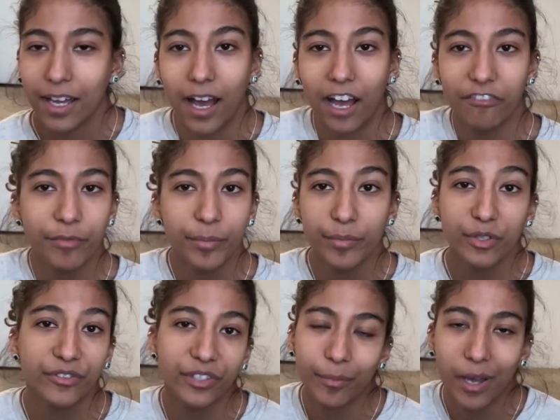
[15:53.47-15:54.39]
I've been
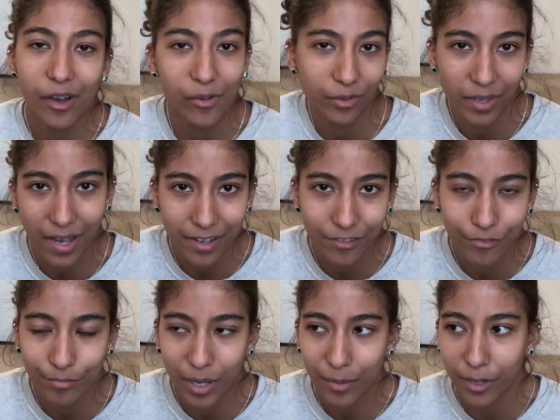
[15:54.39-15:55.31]
moving my whole
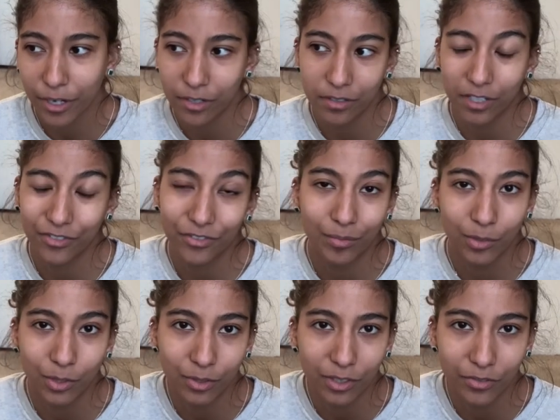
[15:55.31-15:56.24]
life. My parents are from
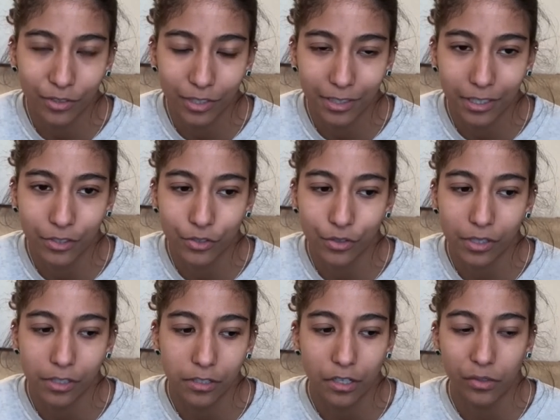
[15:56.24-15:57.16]
two different
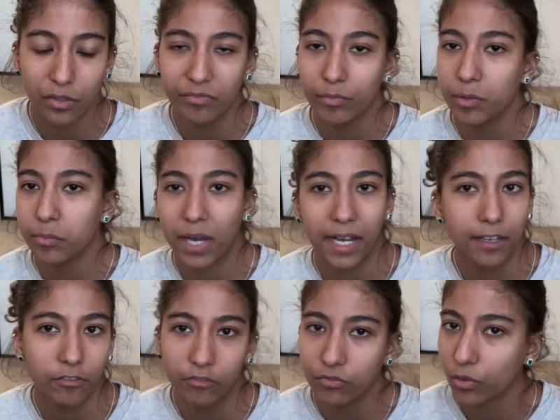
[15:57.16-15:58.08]
countries, so we've been back
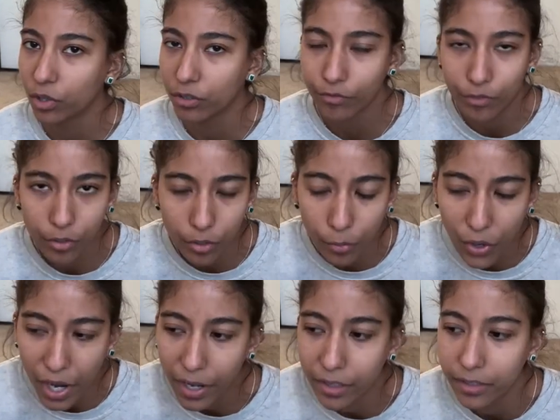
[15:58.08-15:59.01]
and forth for a
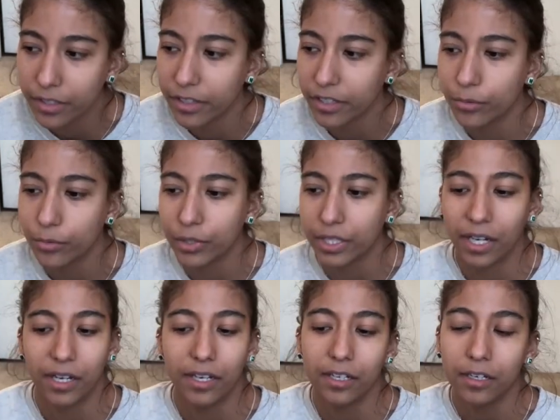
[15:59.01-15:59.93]
while. And then when I